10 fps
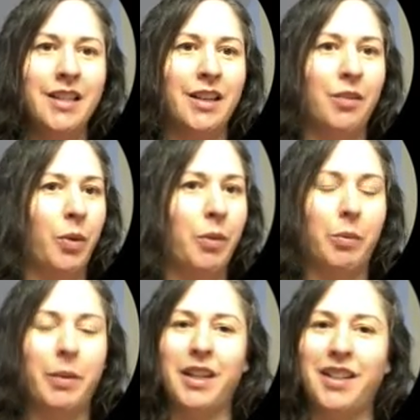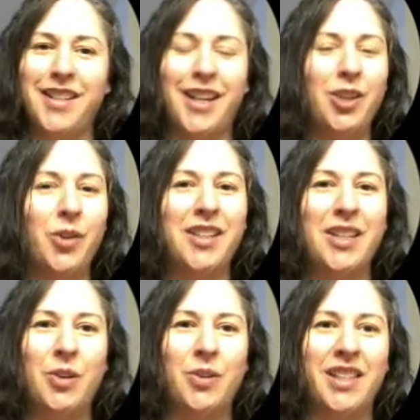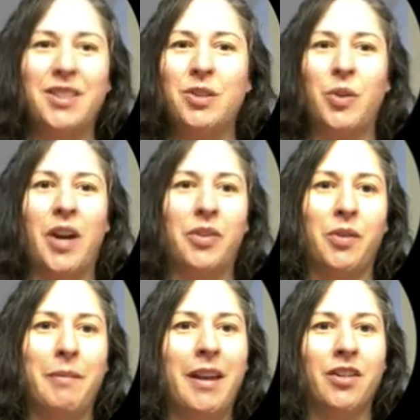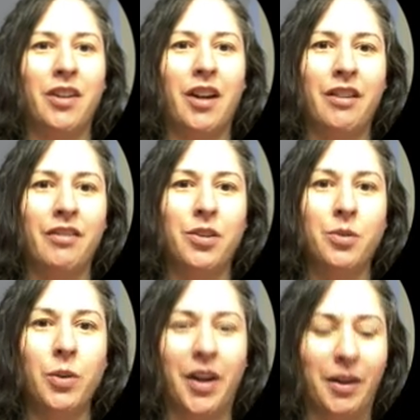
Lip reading: and we will be continuing to use these throughout the remainder of the school year.